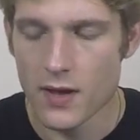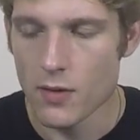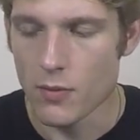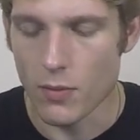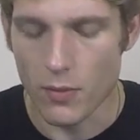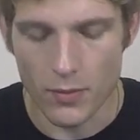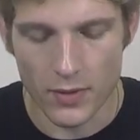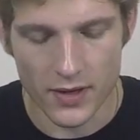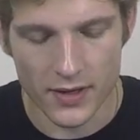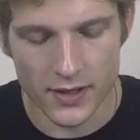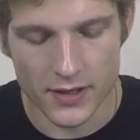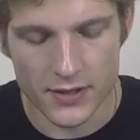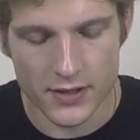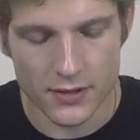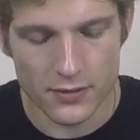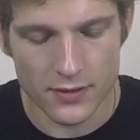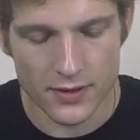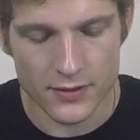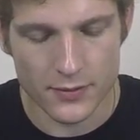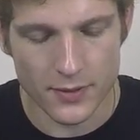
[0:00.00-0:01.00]
What we're going to
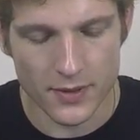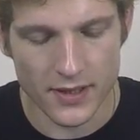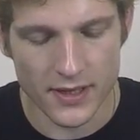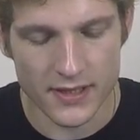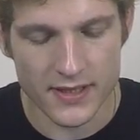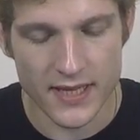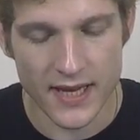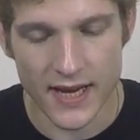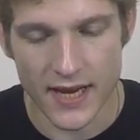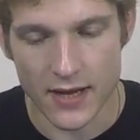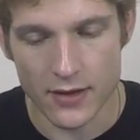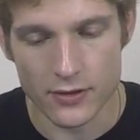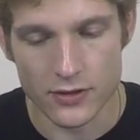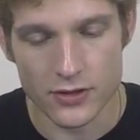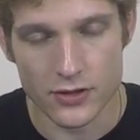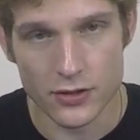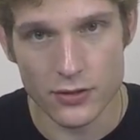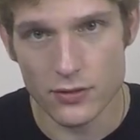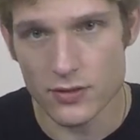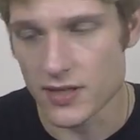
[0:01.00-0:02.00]
do is we're going to take out
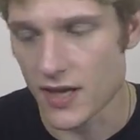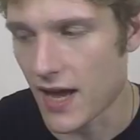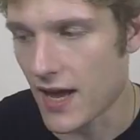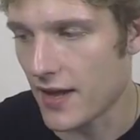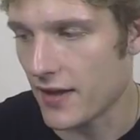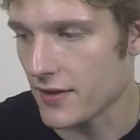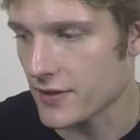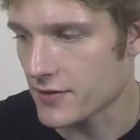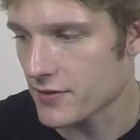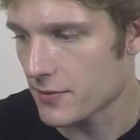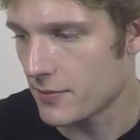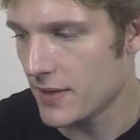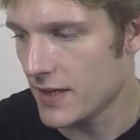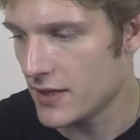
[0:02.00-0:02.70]
2 tiles from